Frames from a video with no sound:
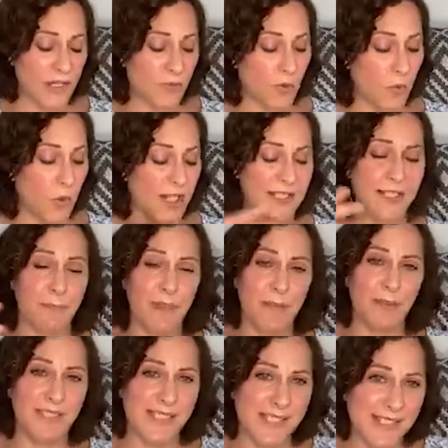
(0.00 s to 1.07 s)
Ezra wants the
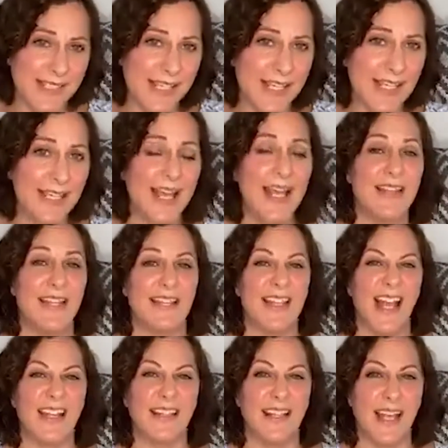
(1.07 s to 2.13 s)
people to see
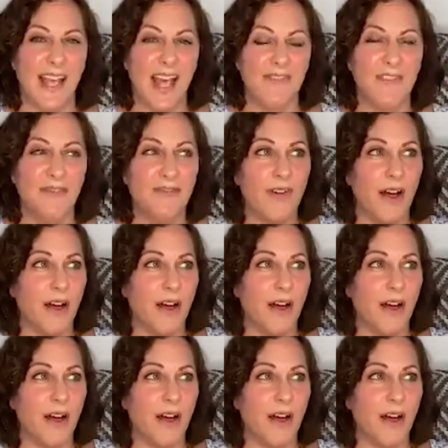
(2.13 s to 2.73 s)
that they have